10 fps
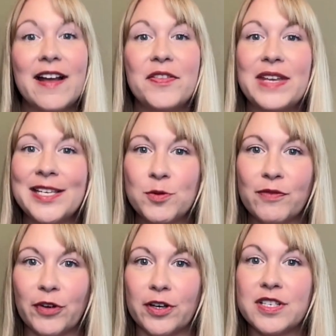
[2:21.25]
These
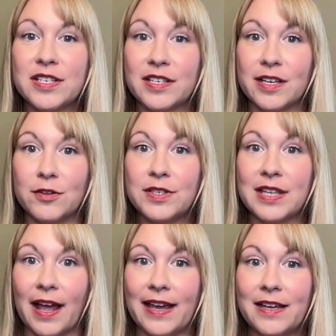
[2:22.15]
refer to skills
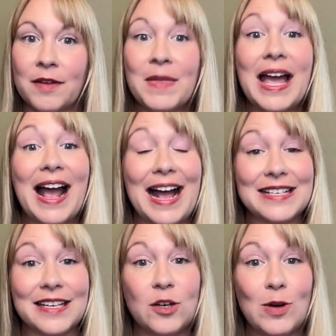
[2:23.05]
like
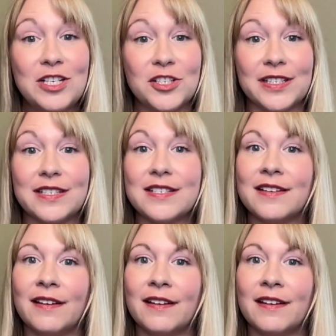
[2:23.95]
asking questions,